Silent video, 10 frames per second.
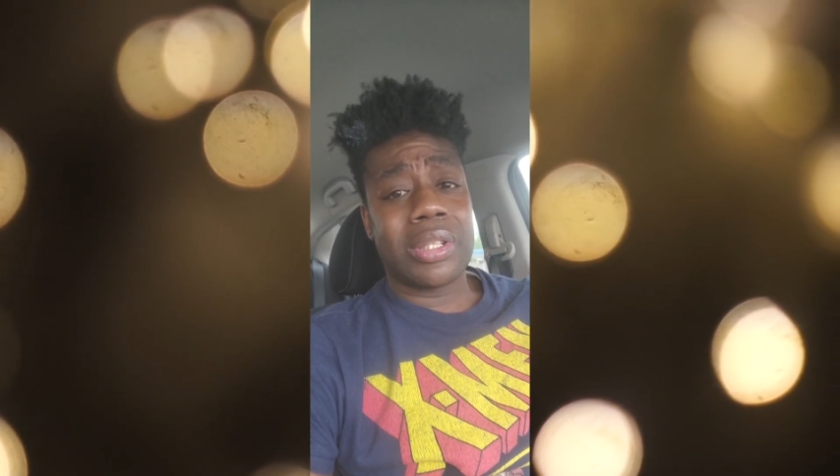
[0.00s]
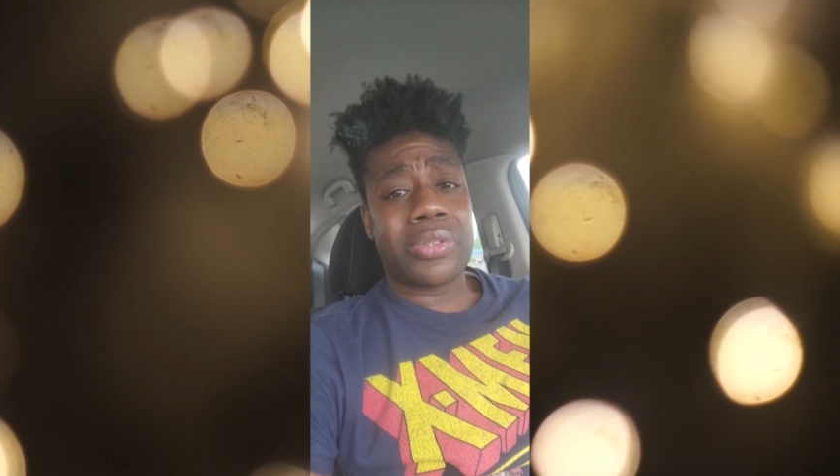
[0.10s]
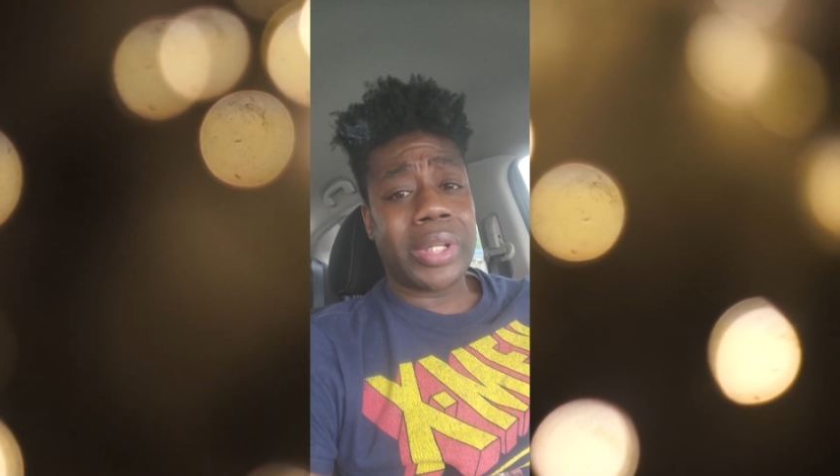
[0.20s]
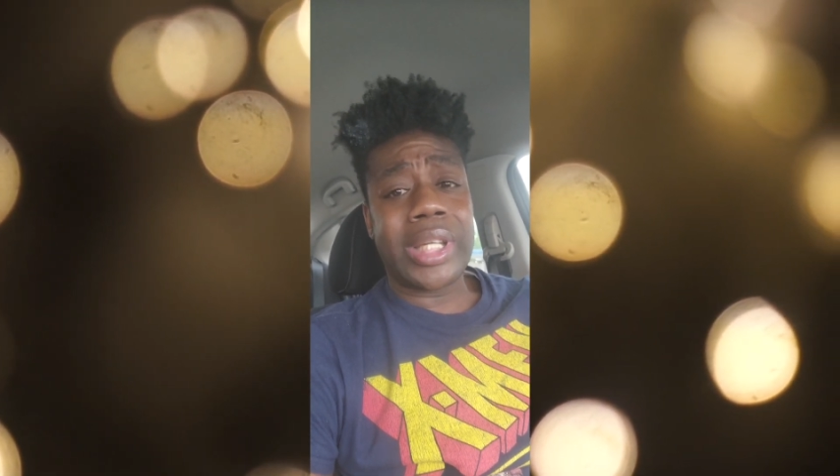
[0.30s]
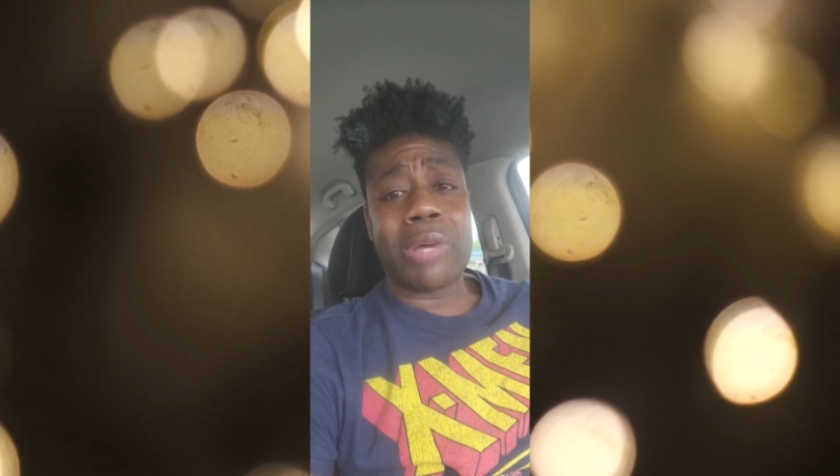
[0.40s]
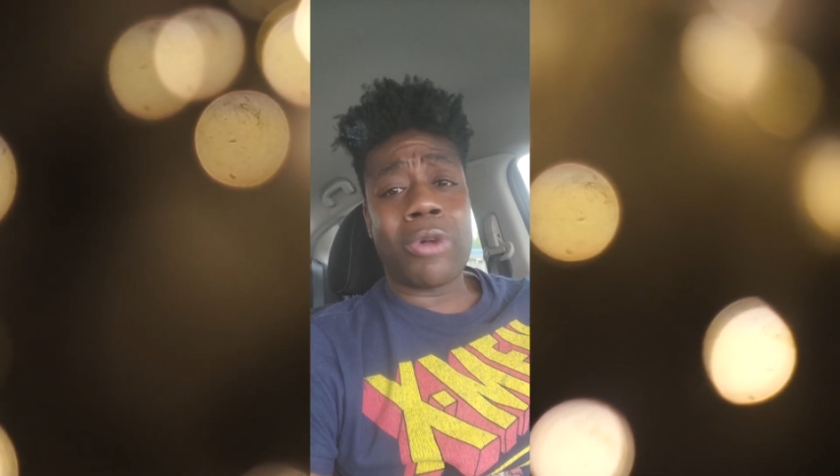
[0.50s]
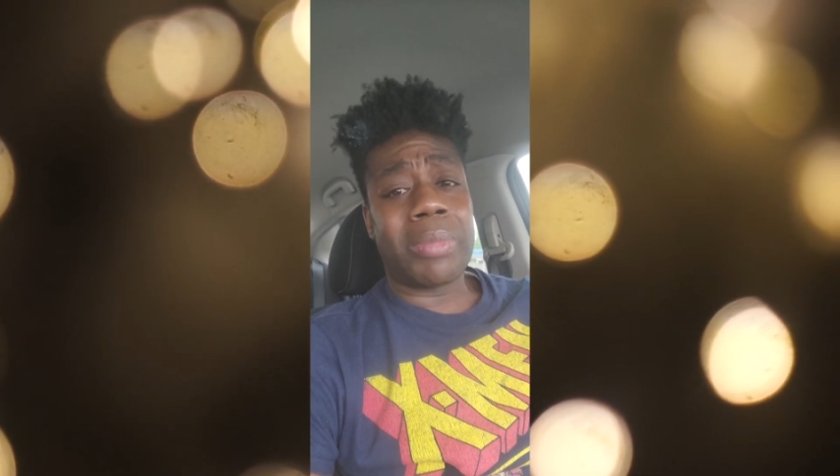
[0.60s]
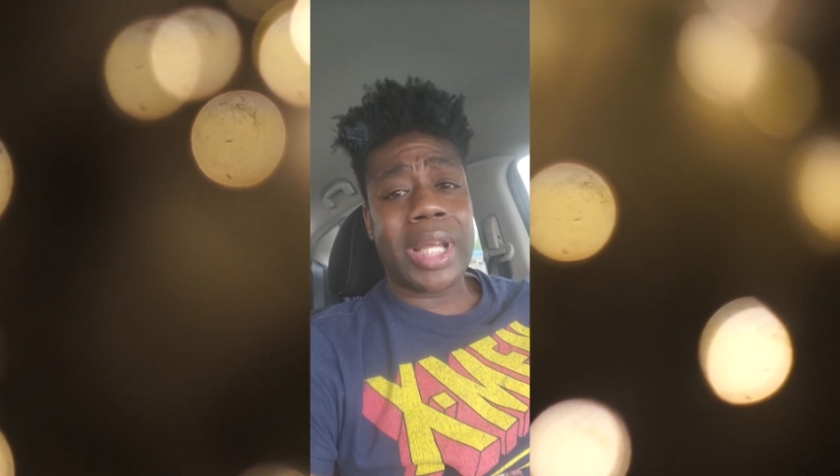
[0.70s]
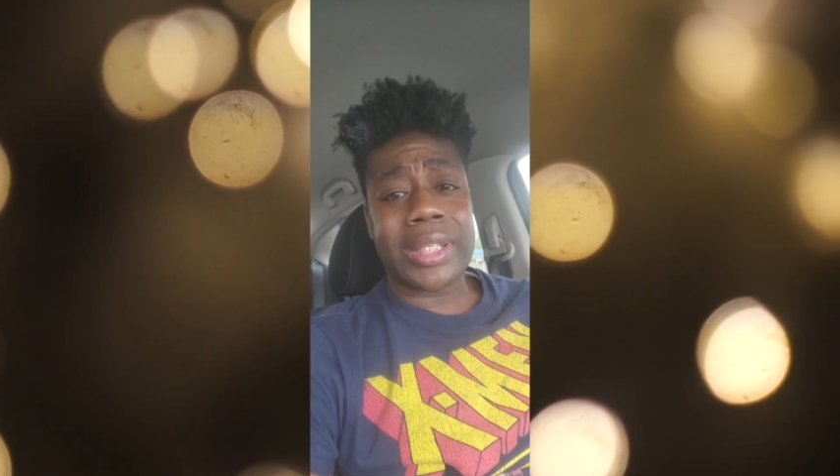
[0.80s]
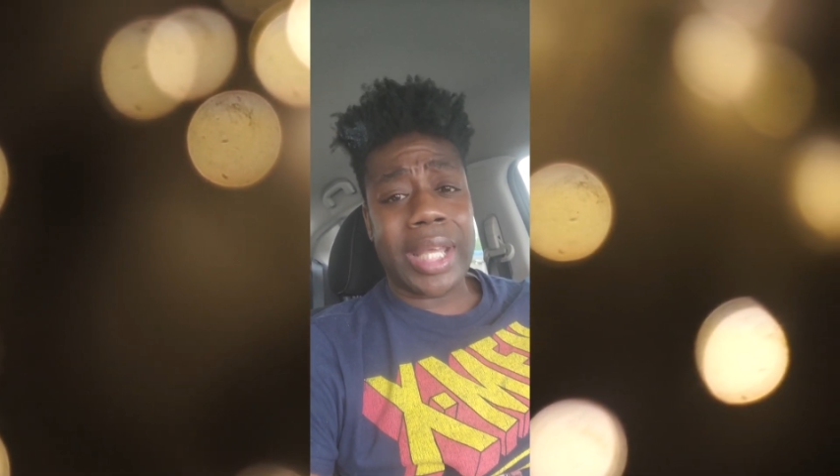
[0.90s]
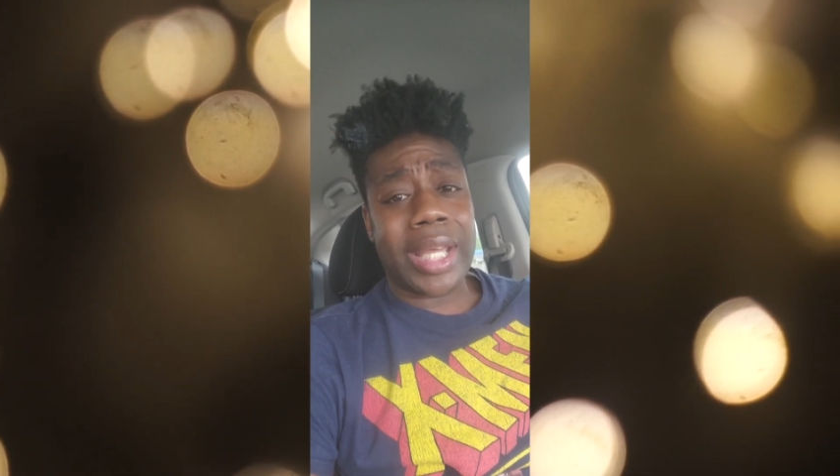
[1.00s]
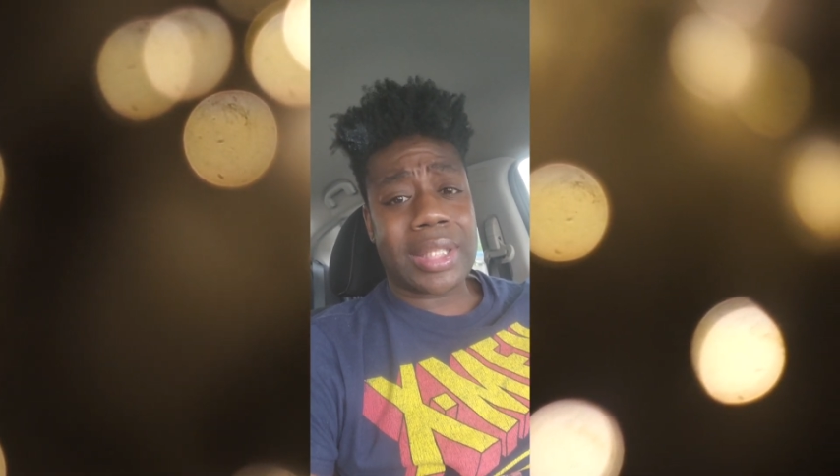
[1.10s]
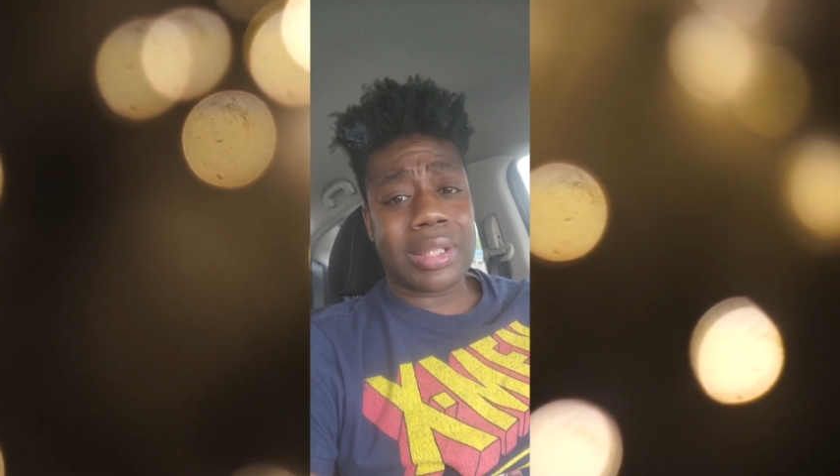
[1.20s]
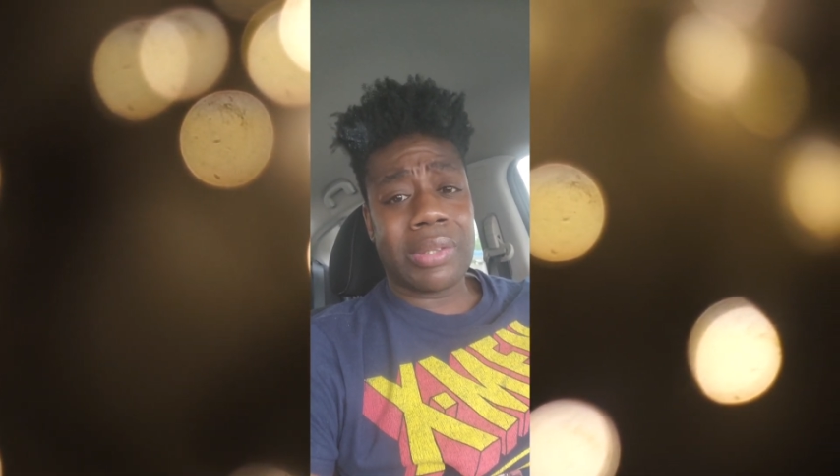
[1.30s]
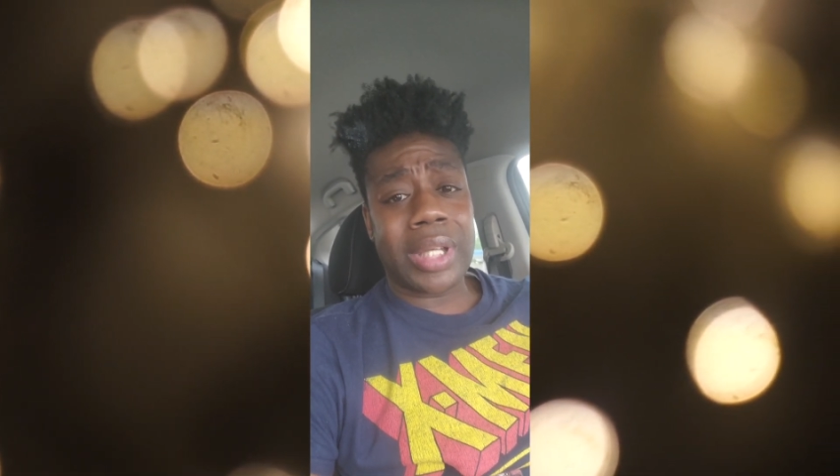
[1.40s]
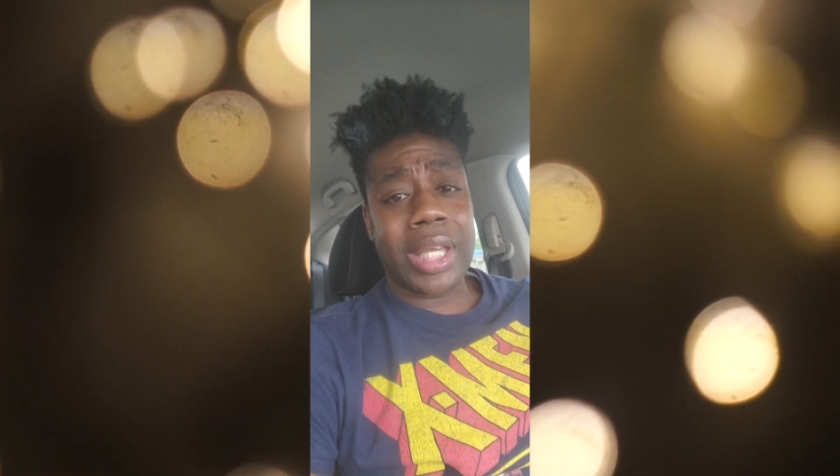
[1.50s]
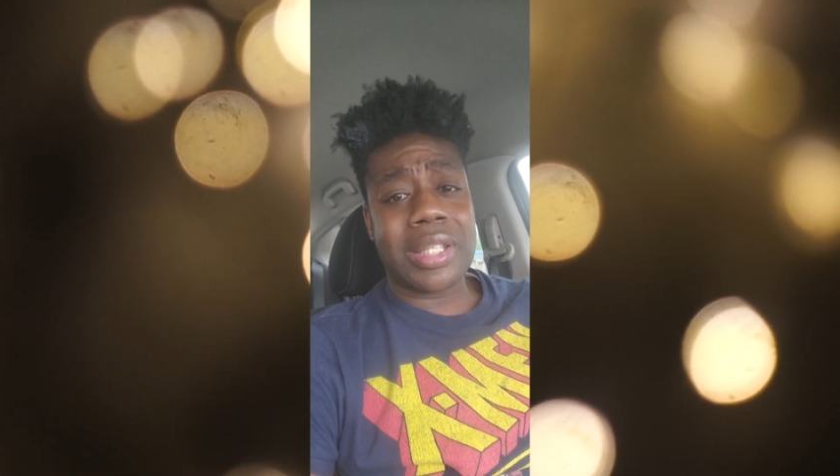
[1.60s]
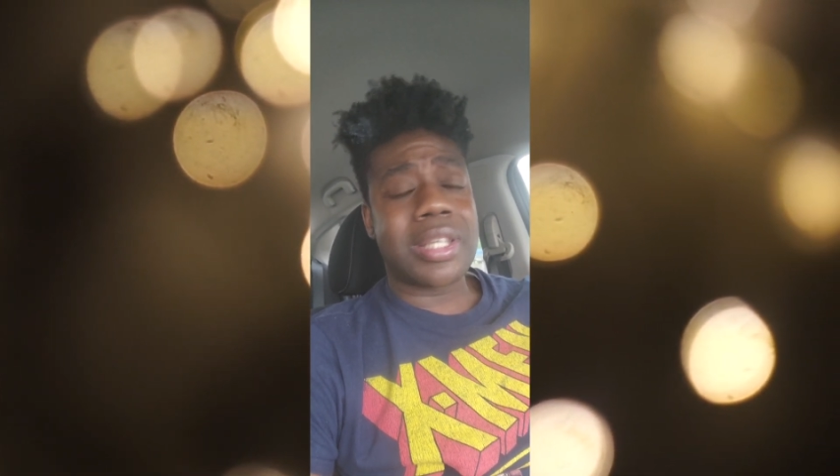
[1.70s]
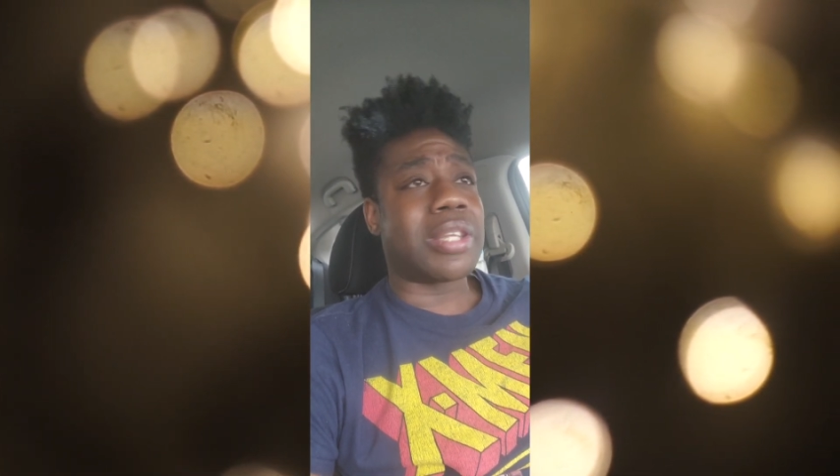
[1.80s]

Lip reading: Threatening that woman like that. Okay,